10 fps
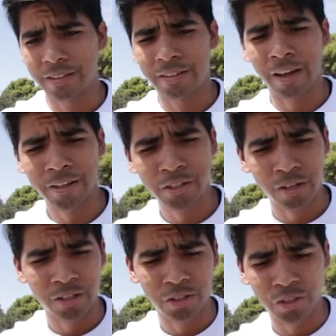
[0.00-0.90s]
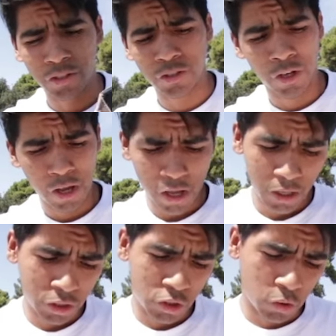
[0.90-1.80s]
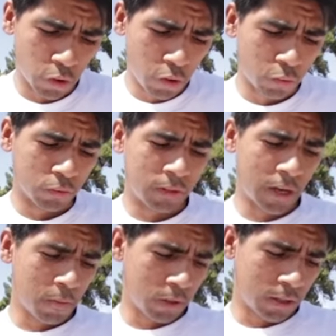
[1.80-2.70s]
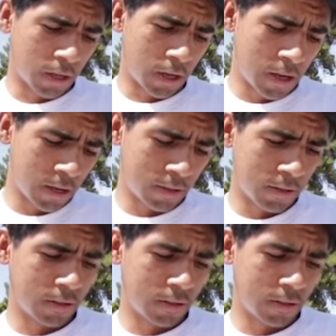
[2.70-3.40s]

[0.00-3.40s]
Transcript: Tyshawn's shoe. Oh, damn, what the heck?